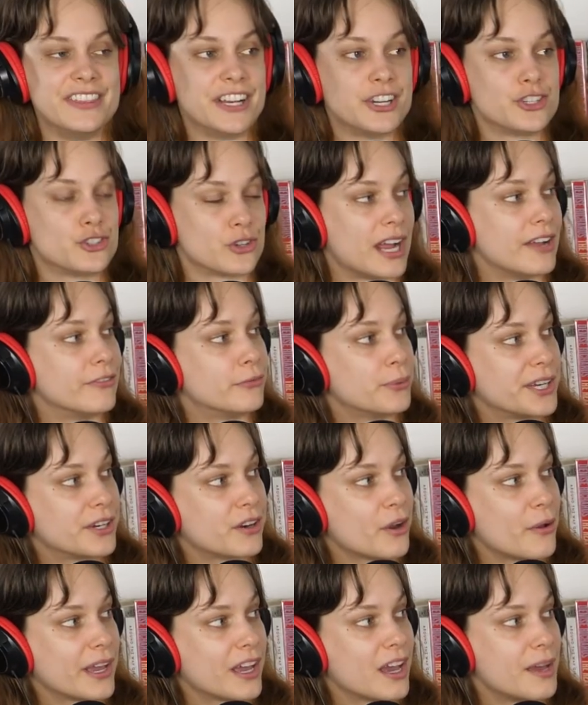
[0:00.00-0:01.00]
in their driveway
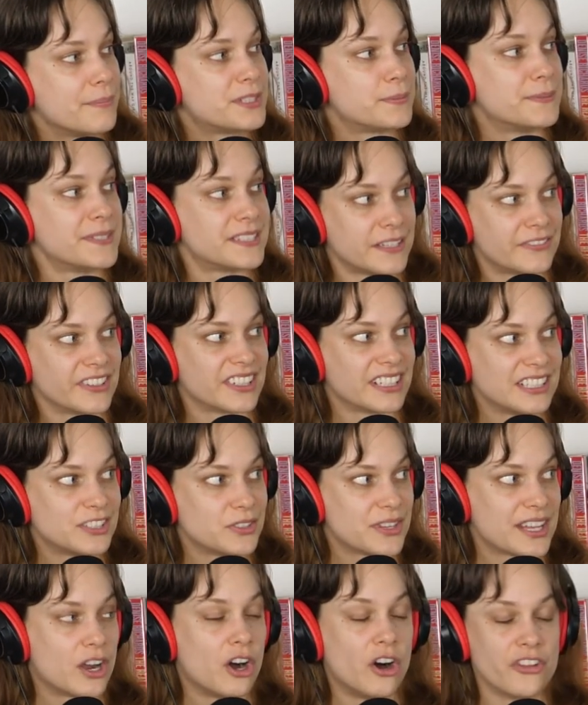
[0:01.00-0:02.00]
growing up, specifically
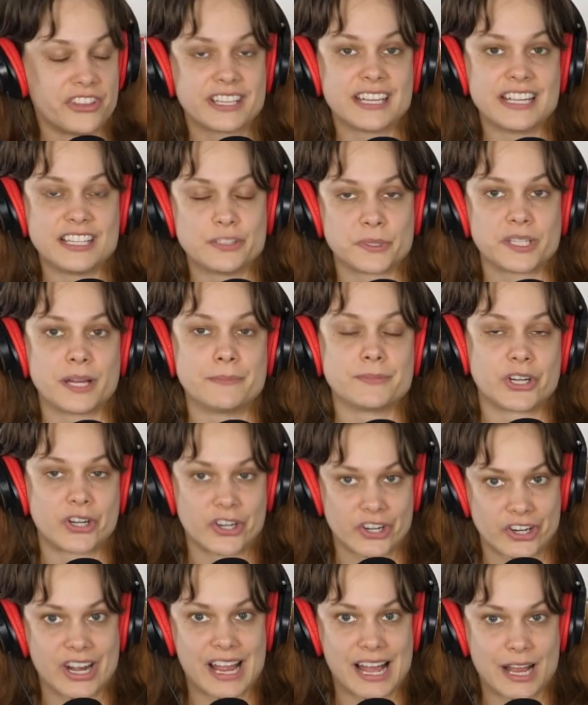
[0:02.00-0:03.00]
so that all the kids would come to
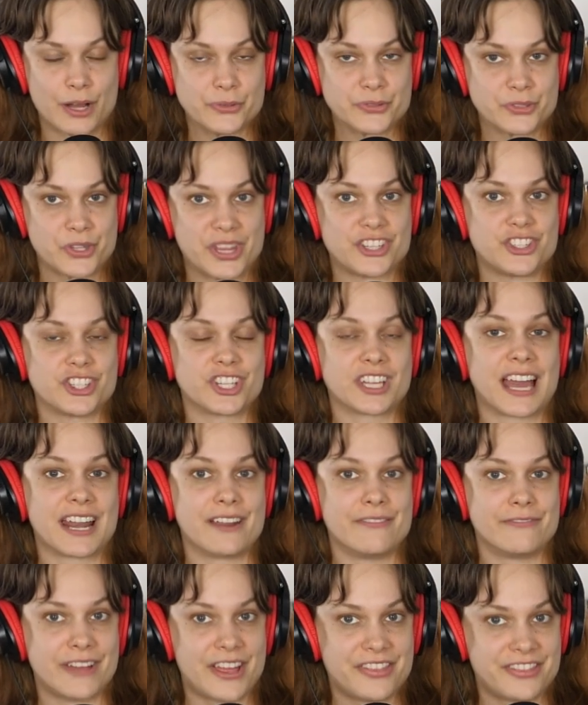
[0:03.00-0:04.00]
her house so that she could
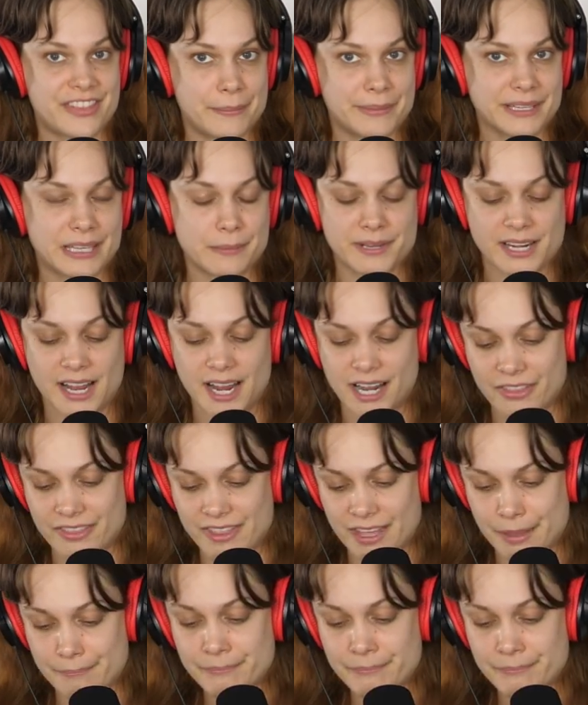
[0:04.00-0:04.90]
kind of vet them and keep an eye on